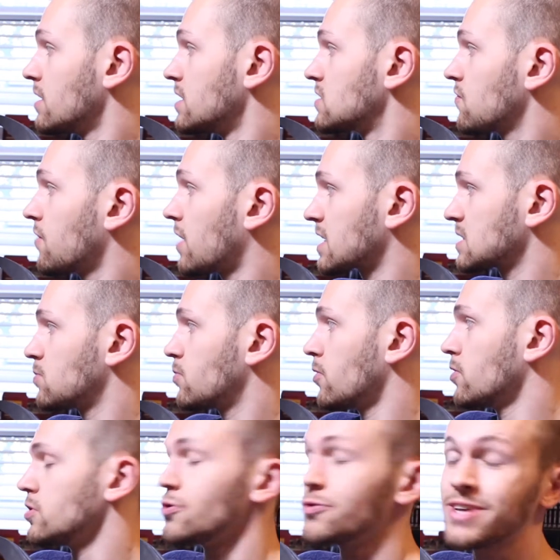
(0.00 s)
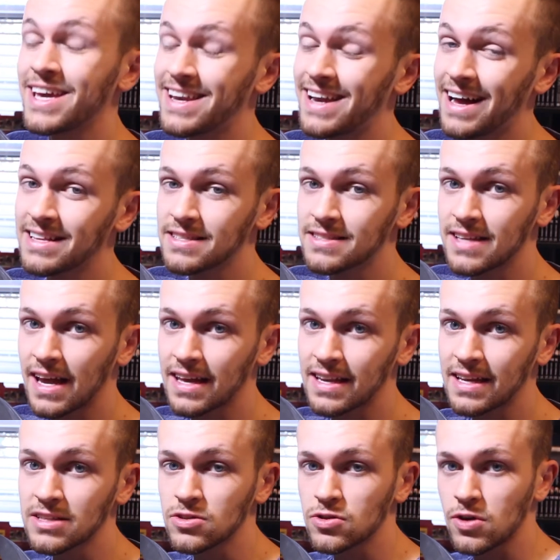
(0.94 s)
It's flexible. You cannot
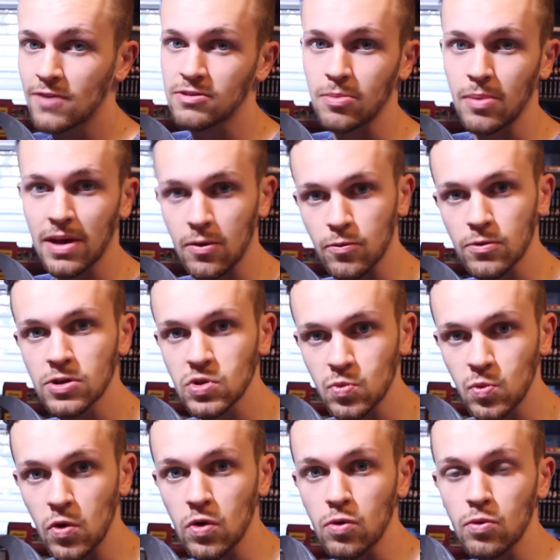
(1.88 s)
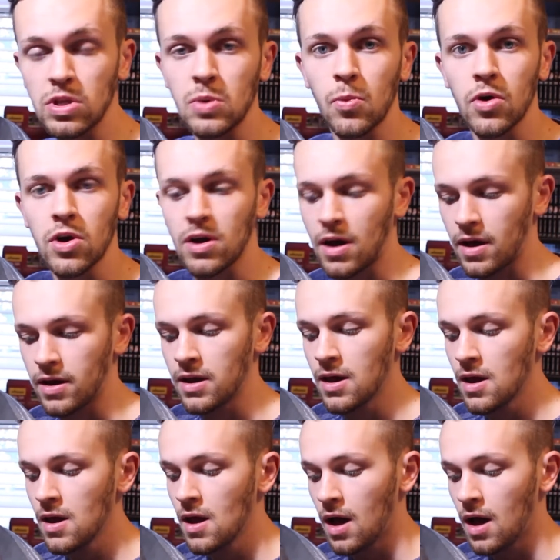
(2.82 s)
sand it, so you have to make it real smooth when you put it on,